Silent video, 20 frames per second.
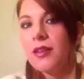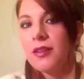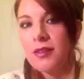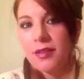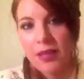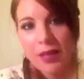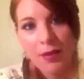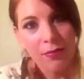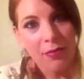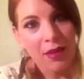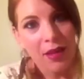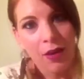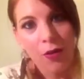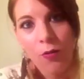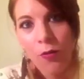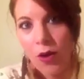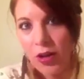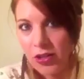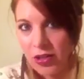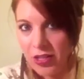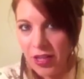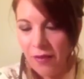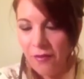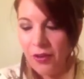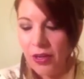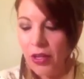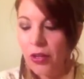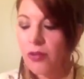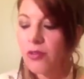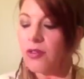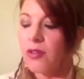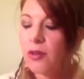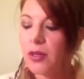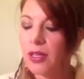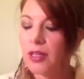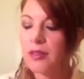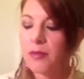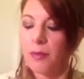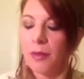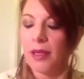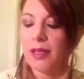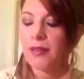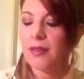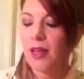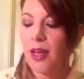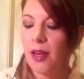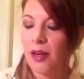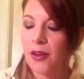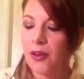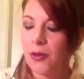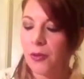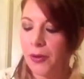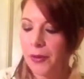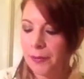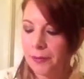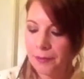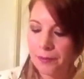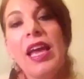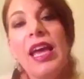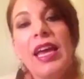Same thing, watch that video so it explains how to do it.